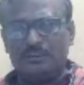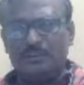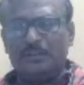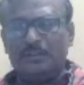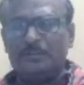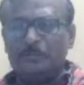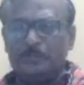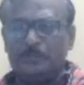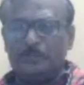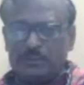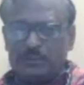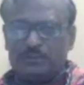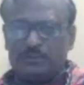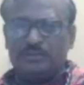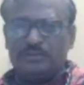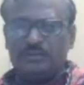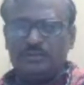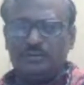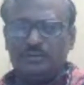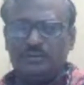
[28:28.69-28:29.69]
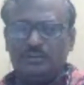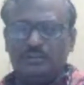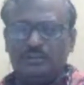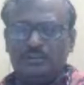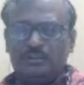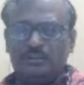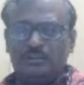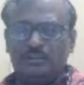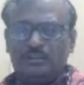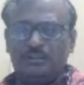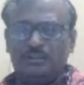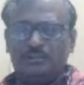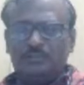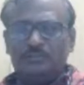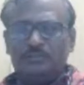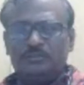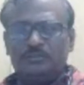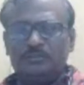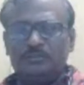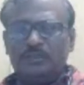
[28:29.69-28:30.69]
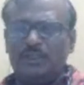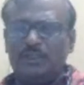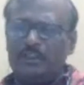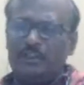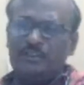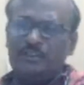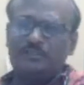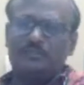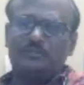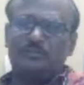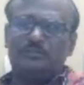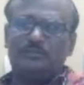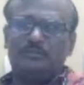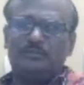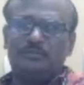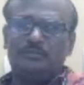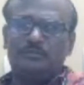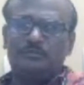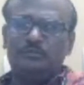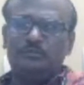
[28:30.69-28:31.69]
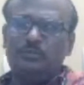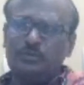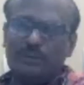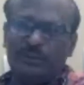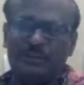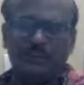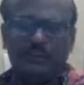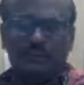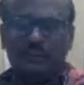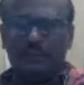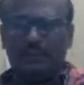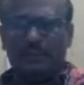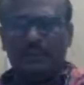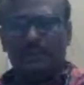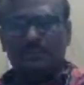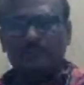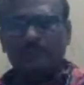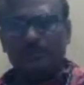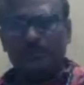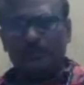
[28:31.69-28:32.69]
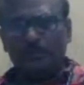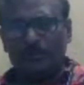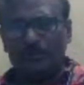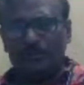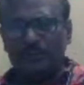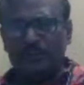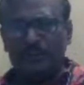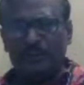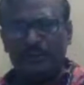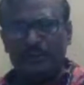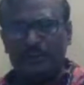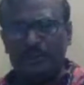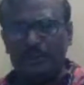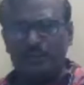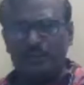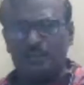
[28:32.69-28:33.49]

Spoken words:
But that is, those are declared as metropolitan area.